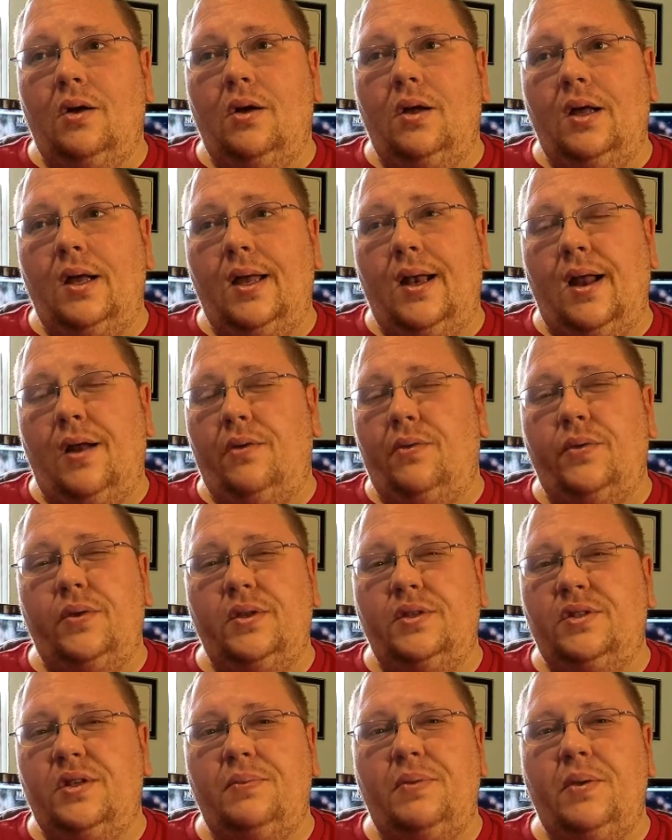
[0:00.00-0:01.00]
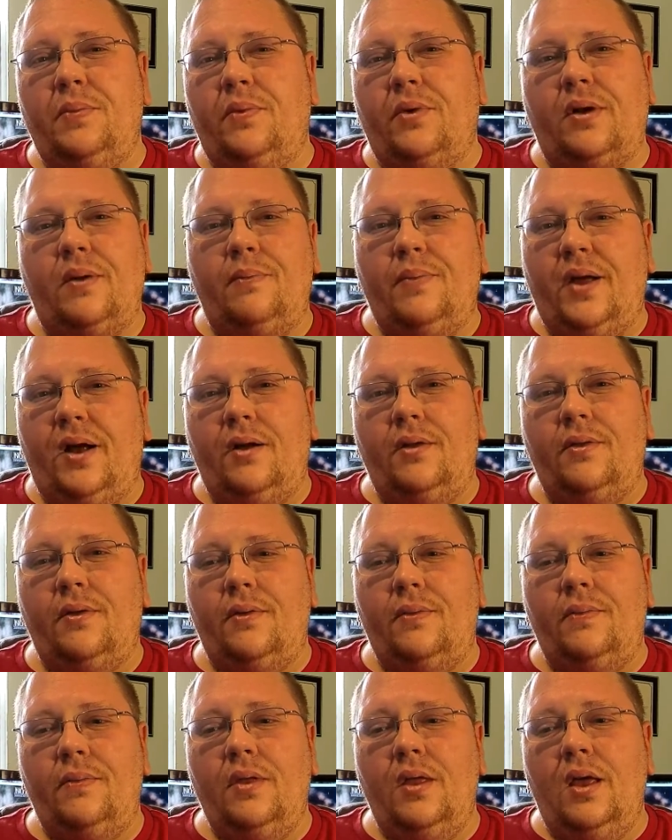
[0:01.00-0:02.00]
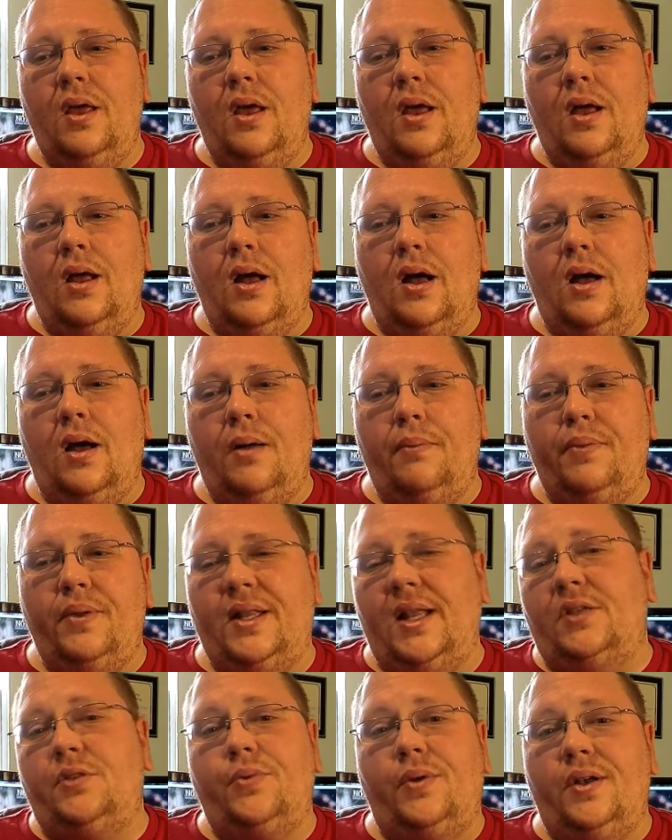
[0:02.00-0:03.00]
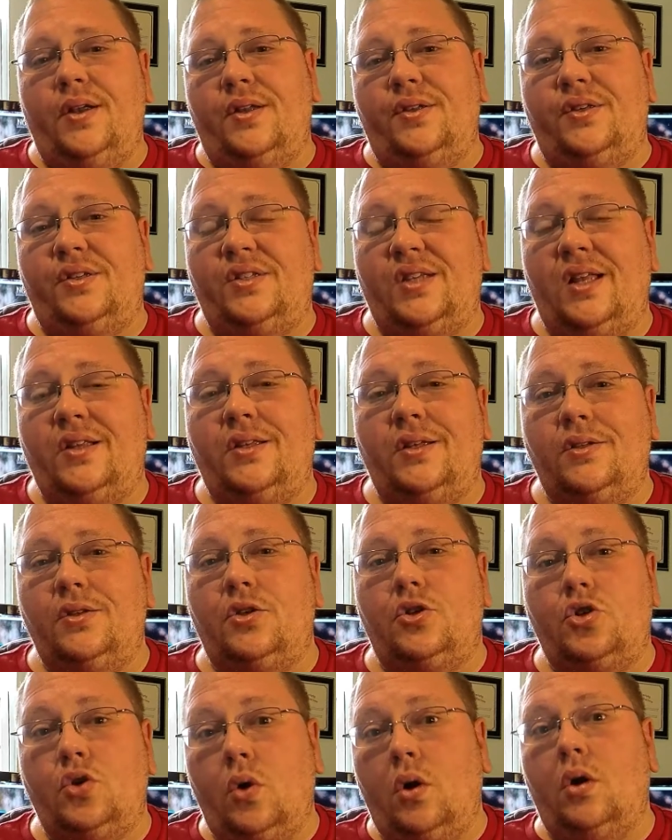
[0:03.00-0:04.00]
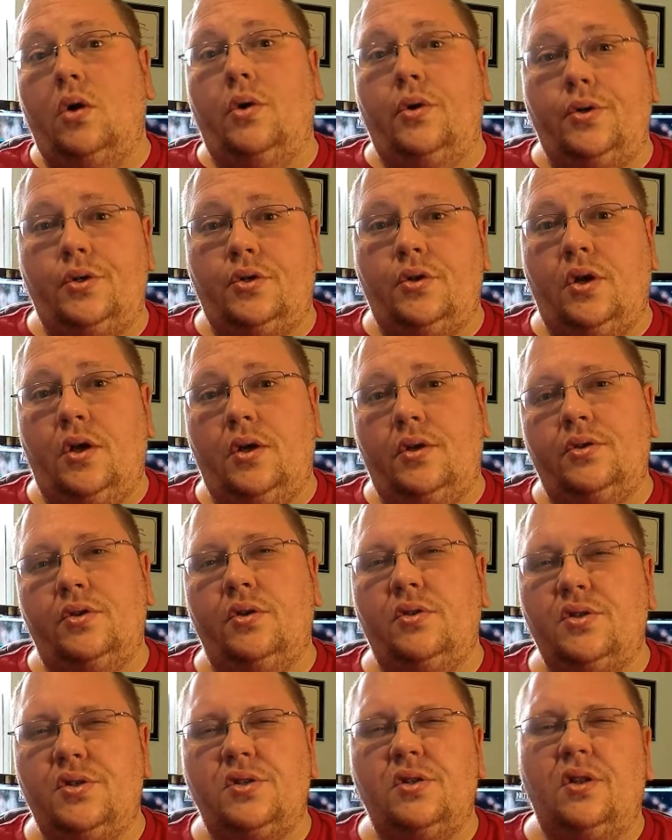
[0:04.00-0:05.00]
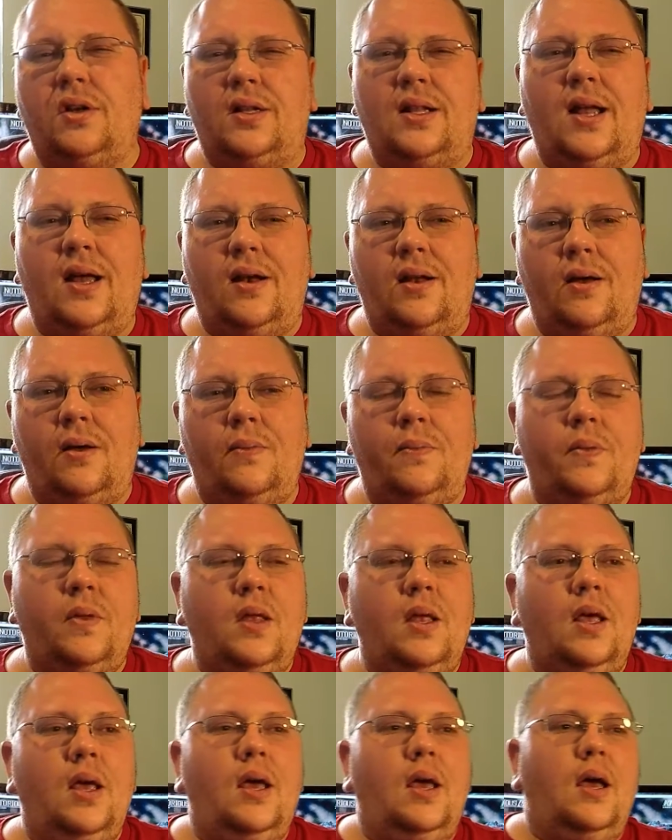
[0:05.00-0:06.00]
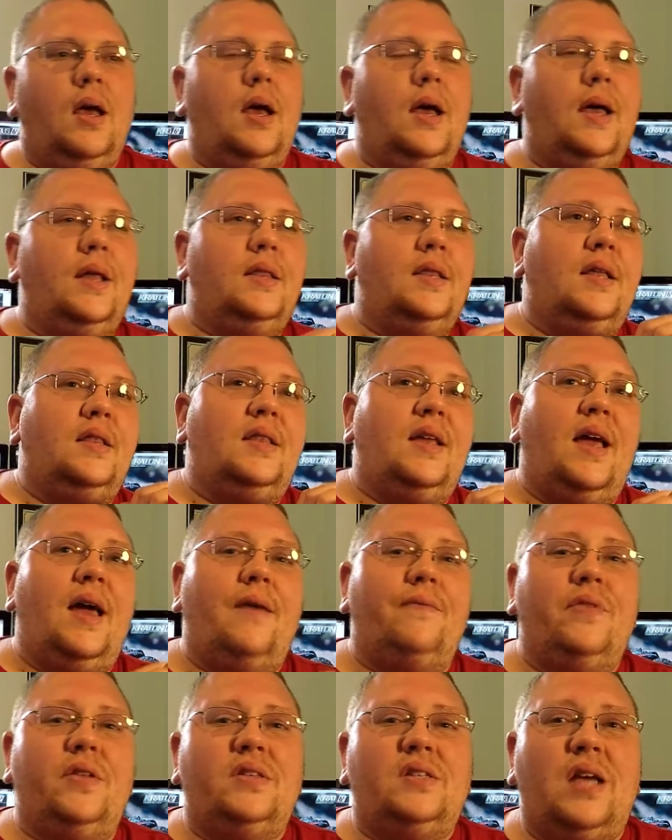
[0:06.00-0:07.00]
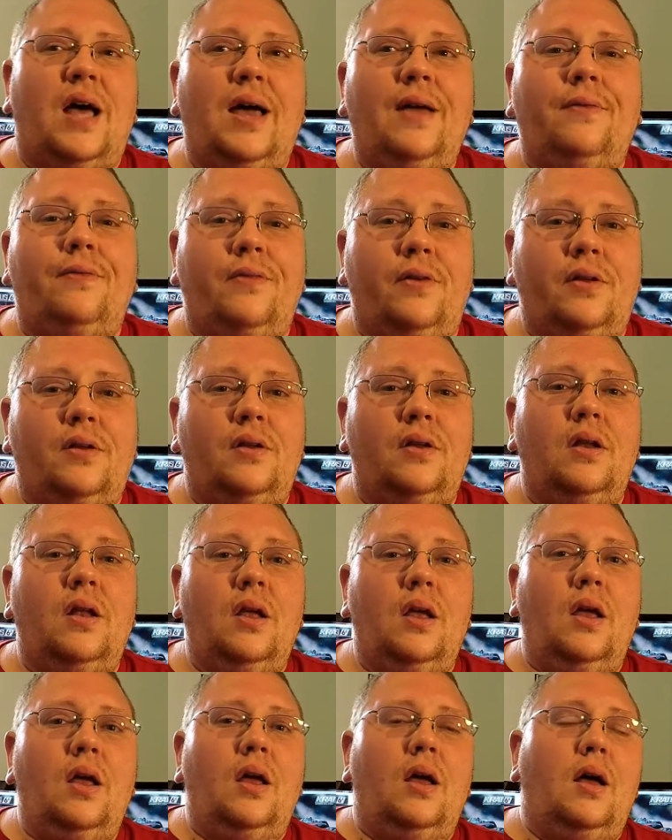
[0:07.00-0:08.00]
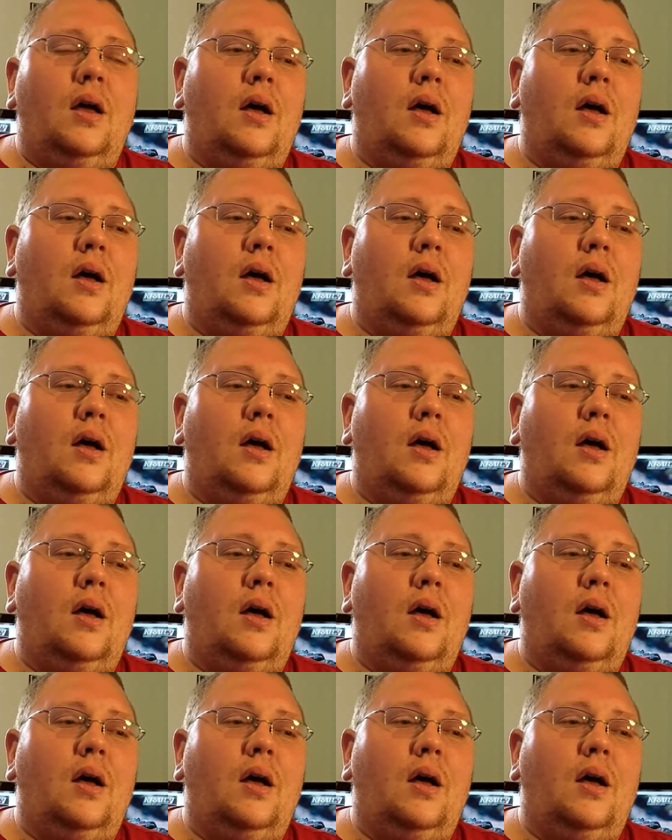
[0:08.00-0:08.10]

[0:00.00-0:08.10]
I don't really see people compare them. But that's what it is. The Senton's a short course truck, so just look that up. And then they have the Typhon.